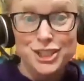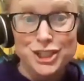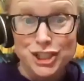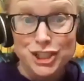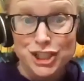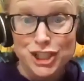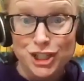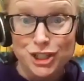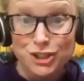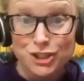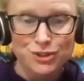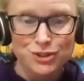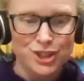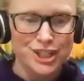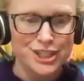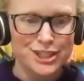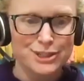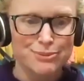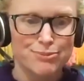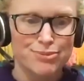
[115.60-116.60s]
to chew
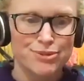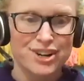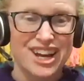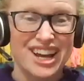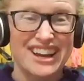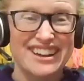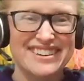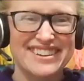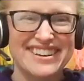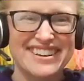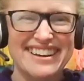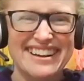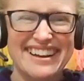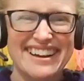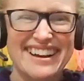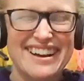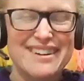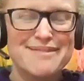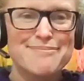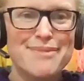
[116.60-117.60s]
this bread.
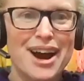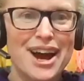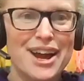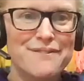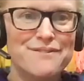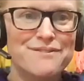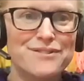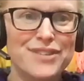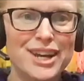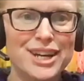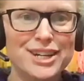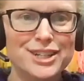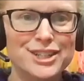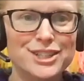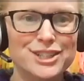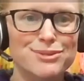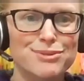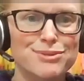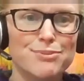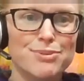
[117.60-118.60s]
My
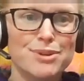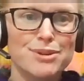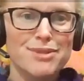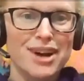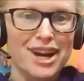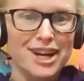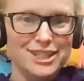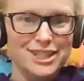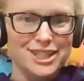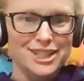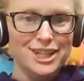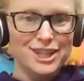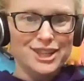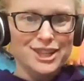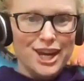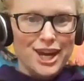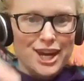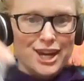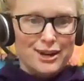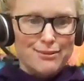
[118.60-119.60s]
fingers will be my teeth,
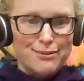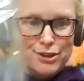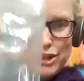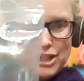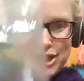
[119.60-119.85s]
and I'm